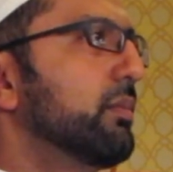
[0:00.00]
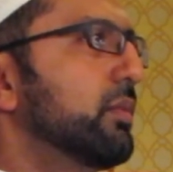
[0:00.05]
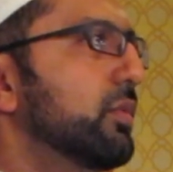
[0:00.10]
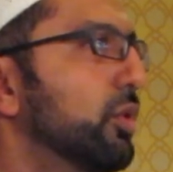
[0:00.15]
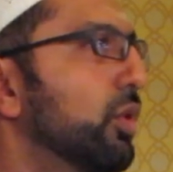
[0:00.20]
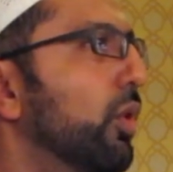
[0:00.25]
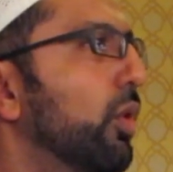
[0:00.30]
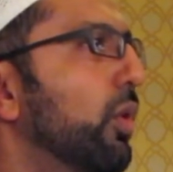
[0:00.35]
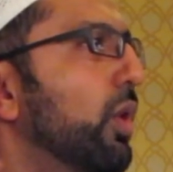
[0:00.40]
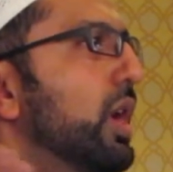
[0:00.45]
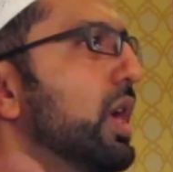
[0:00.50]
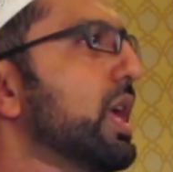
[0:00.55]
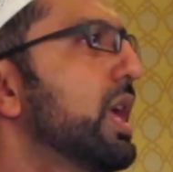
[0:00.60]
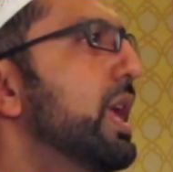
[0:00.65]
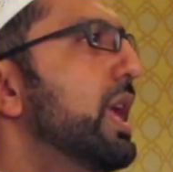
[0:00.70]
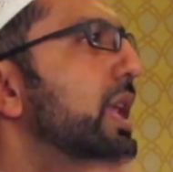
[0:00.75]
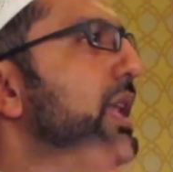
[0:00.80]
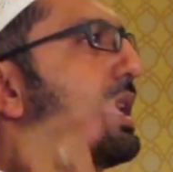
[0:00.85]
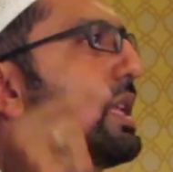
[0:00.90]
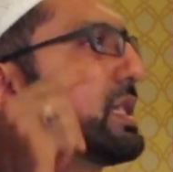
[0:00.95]
No.
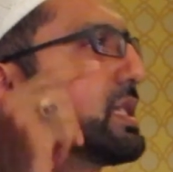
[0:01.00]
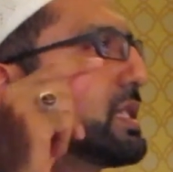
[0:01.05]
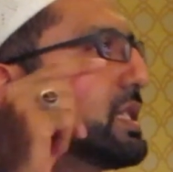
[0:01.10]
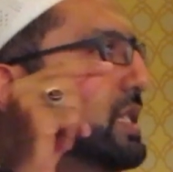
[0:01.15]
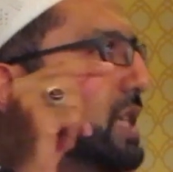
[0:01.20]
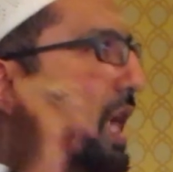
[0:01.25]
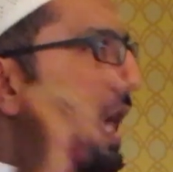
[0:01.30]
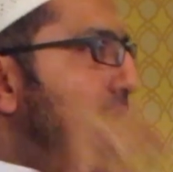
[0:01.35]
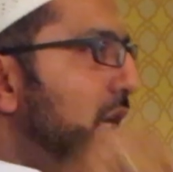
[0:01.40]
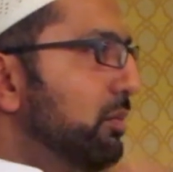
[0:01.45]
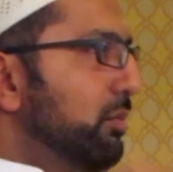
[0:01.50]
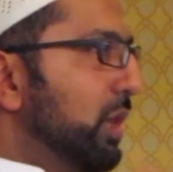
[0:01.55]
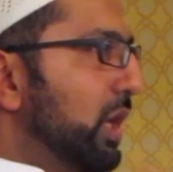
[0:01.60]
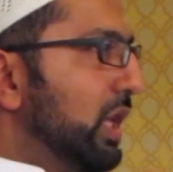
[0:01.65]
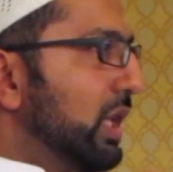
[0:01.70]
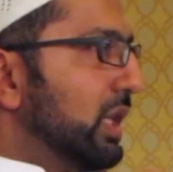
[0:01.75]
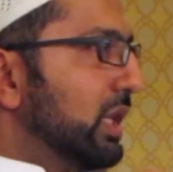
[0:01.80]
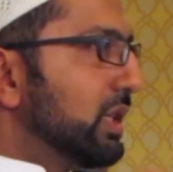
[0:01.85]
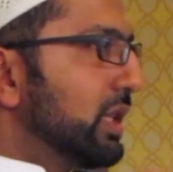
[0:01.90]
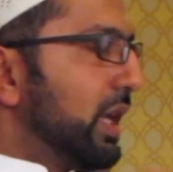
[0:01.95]
It is the
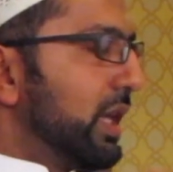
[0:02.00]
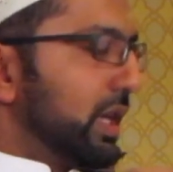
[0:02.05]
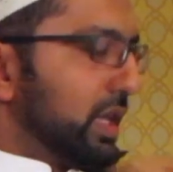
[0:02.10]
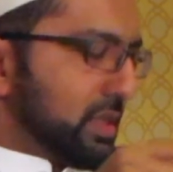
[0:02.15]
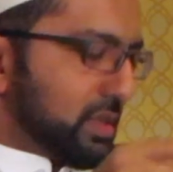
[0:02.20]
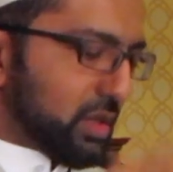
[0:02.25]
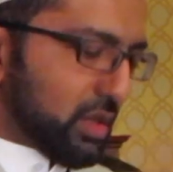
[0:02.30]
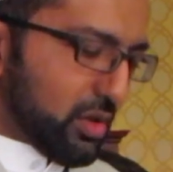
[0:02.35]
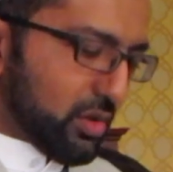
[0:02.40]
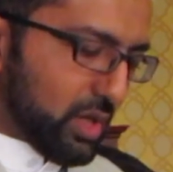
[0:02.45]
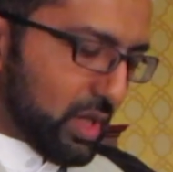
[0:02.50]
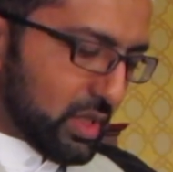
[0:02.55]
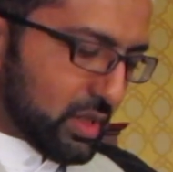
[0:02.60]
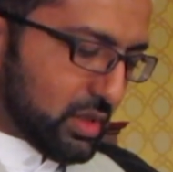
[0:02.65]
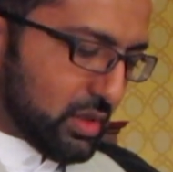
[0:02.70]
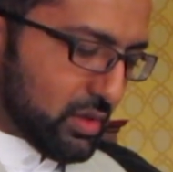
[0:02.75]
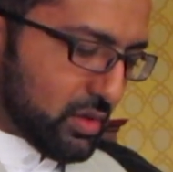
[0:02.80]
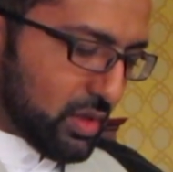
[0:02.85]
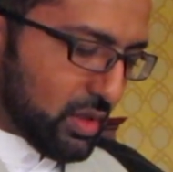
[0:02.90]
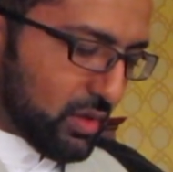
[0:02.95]
amal that is the
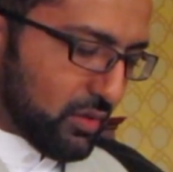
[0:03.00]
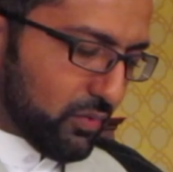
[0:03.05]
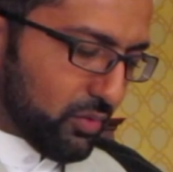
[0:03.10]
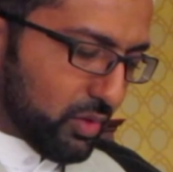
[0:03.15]
criteria